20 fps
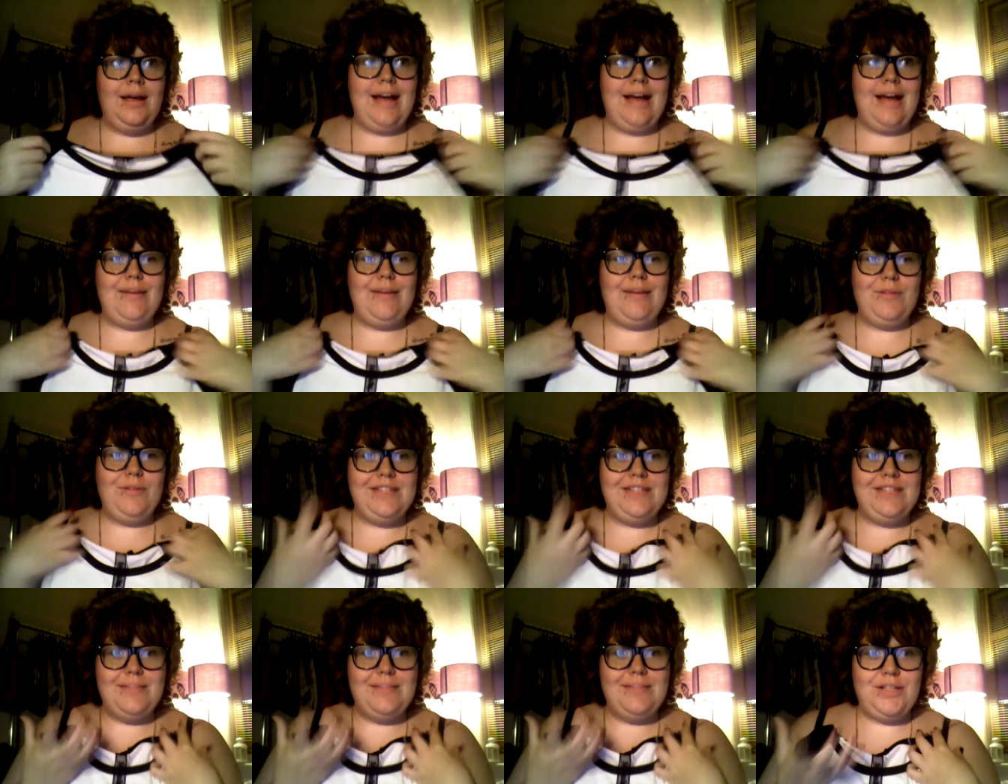I didn't
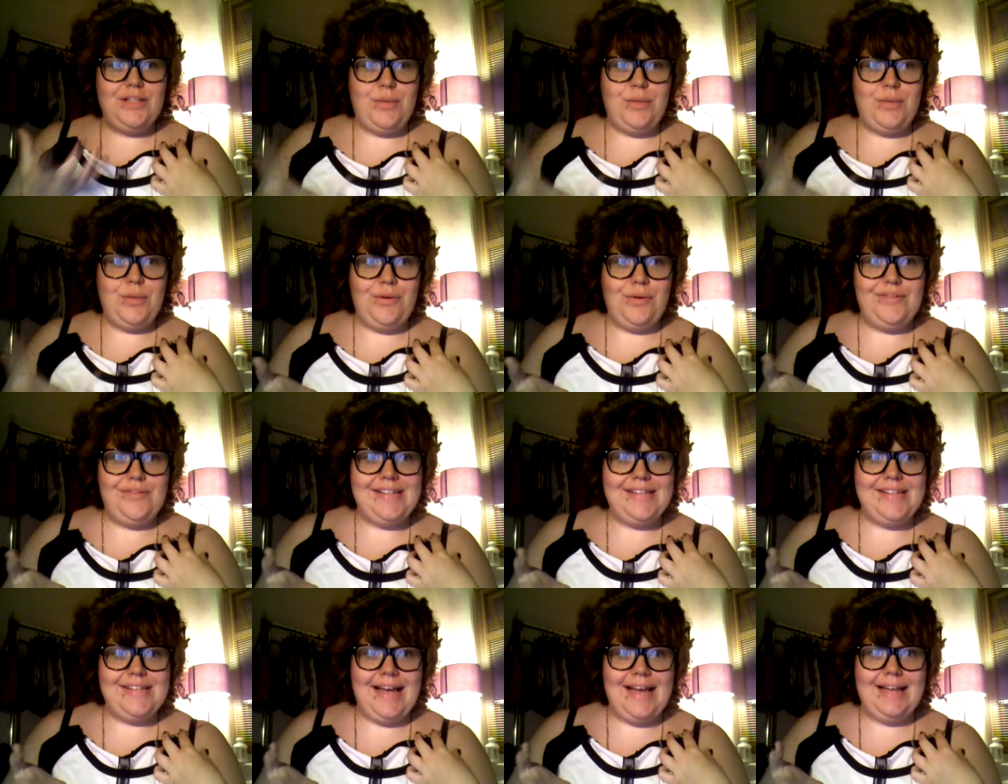want it to be too
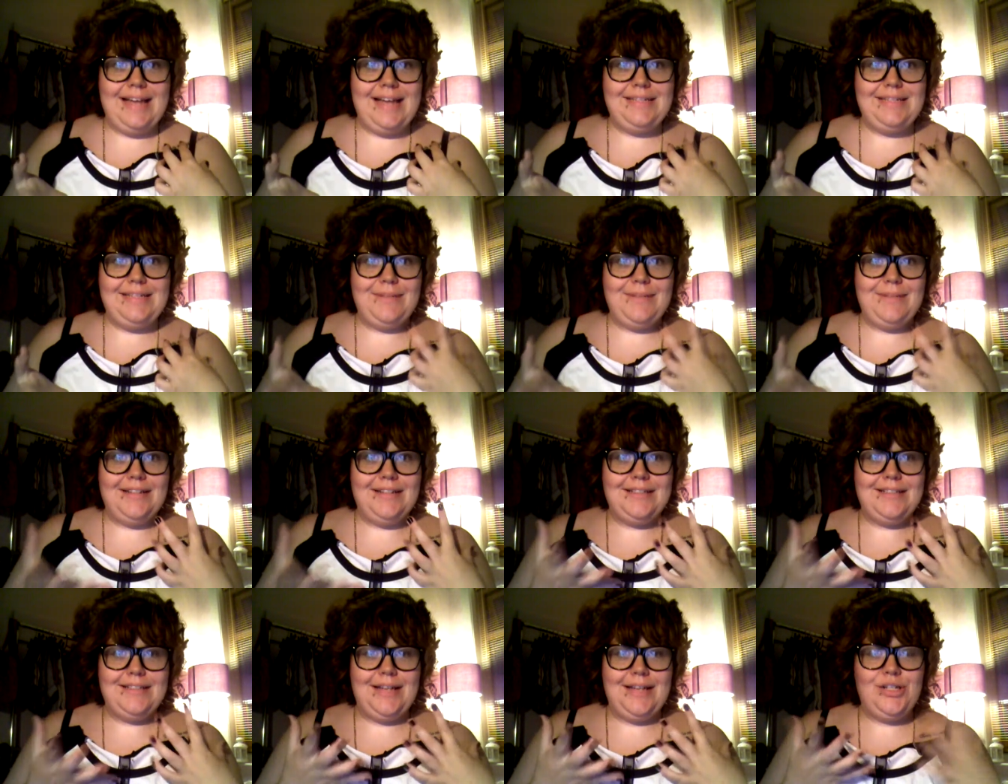oversized
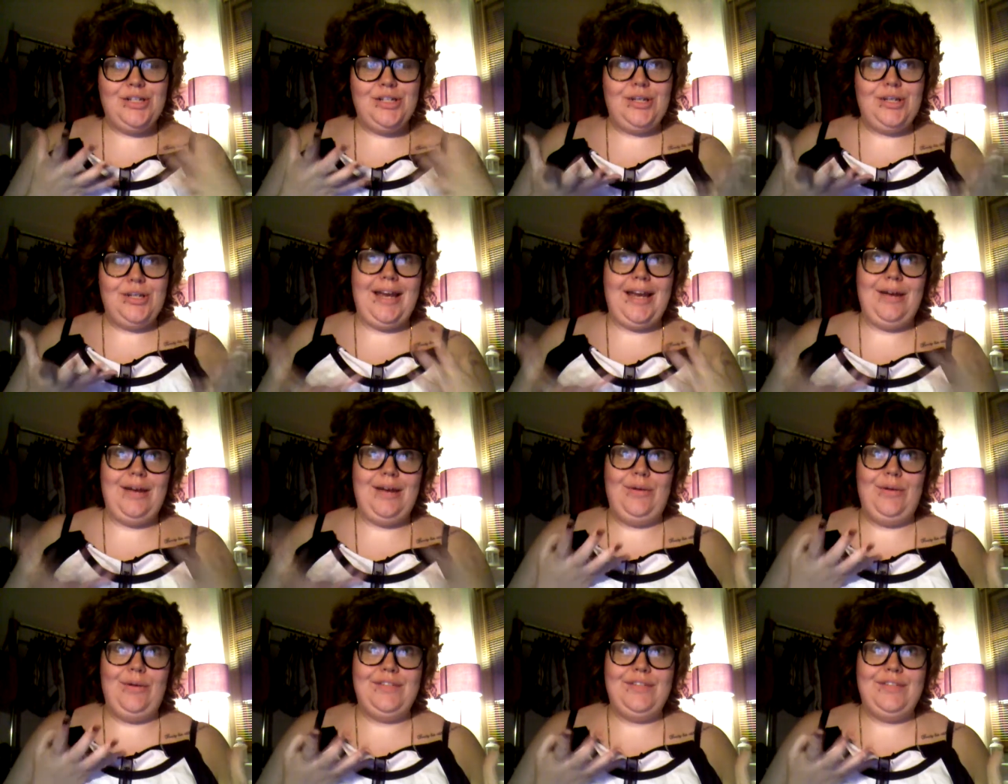because I do like
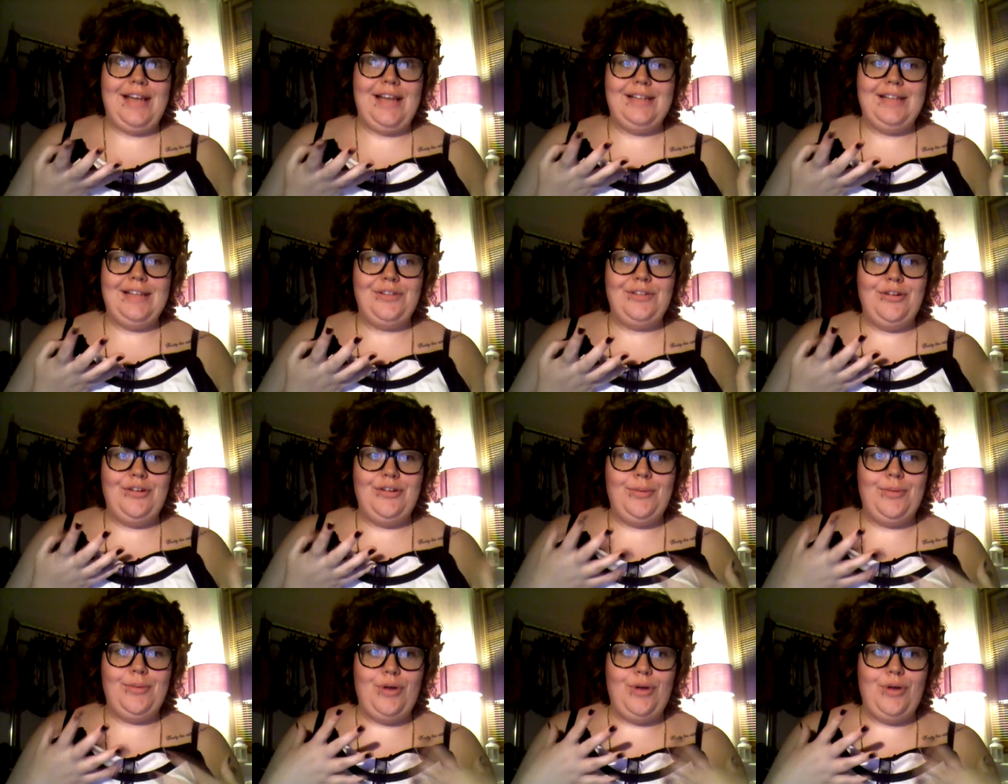oversized stuff,
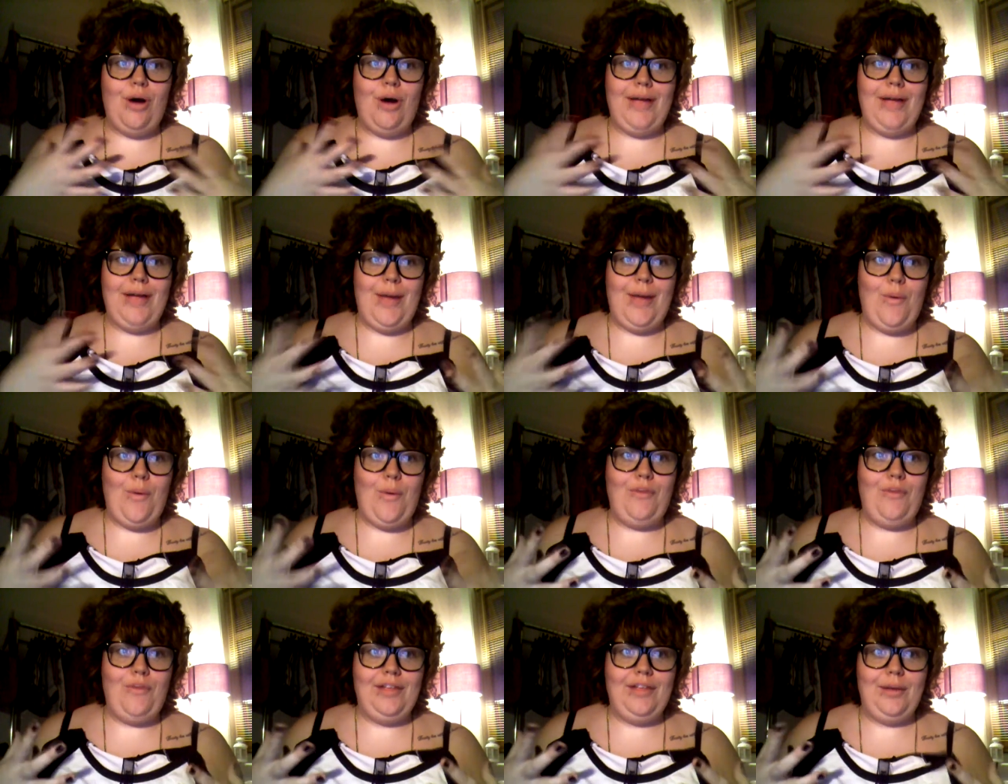but not like
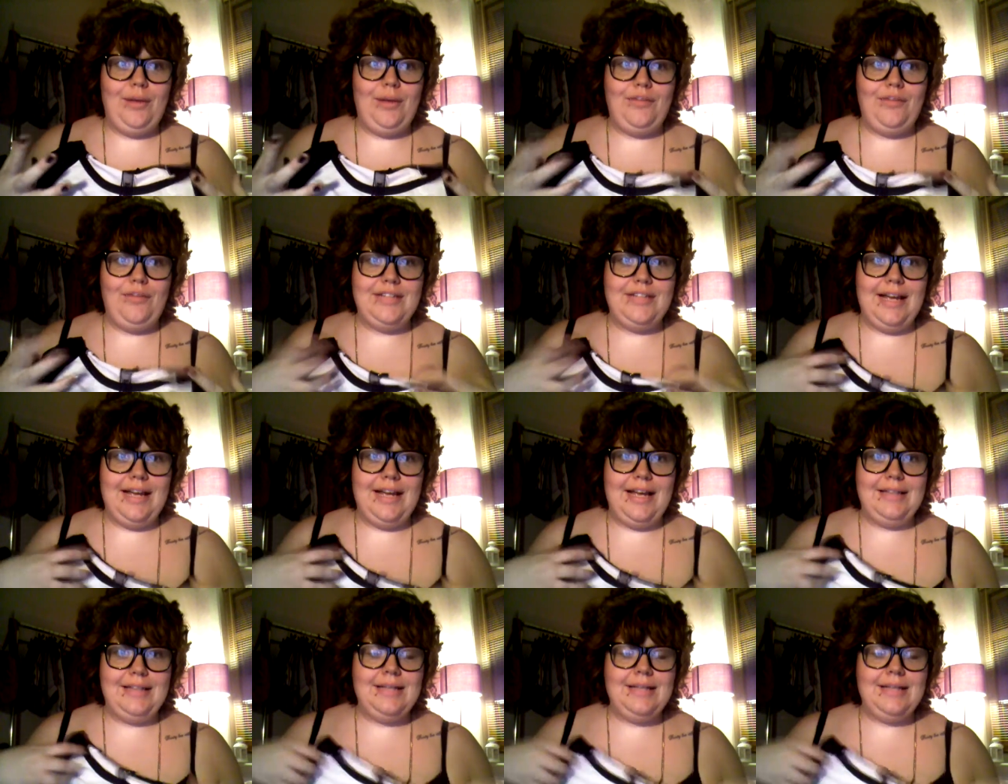overly
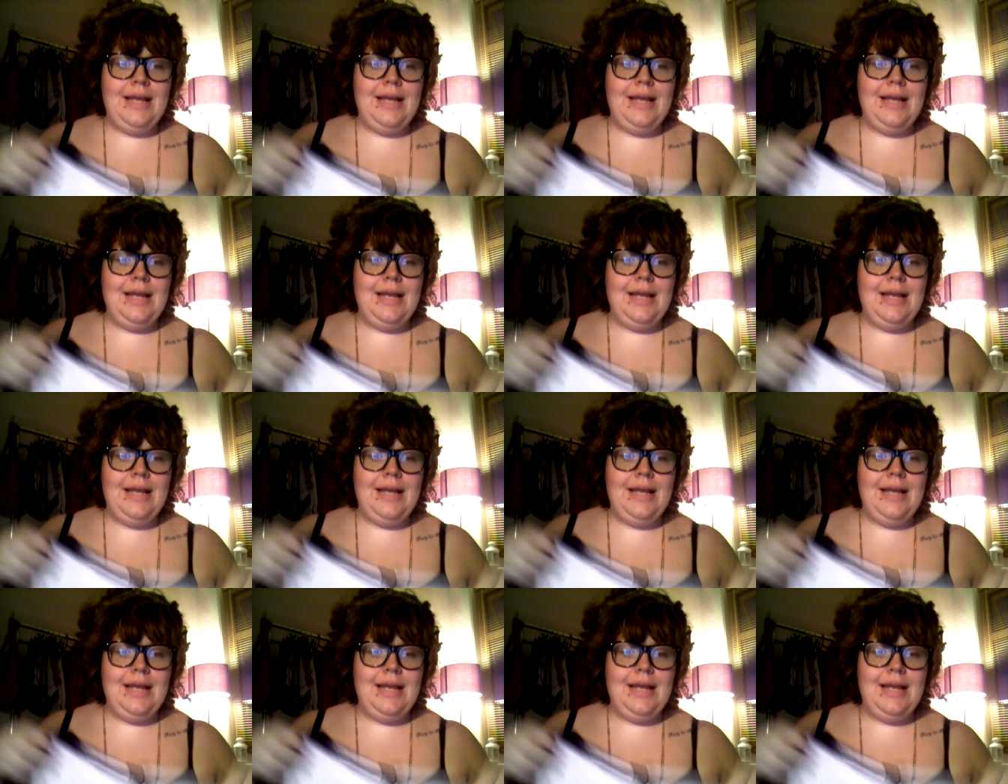oversized.